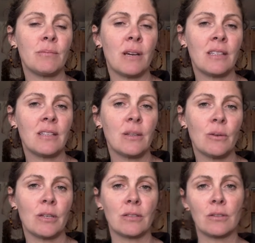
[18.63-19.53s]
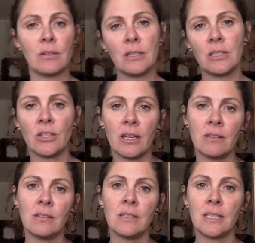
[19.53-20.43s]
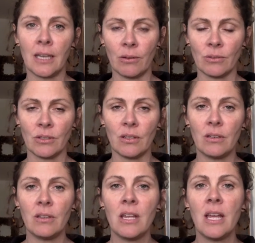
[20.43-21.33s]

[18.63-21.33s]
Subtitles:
Montelores Early Childhood Council,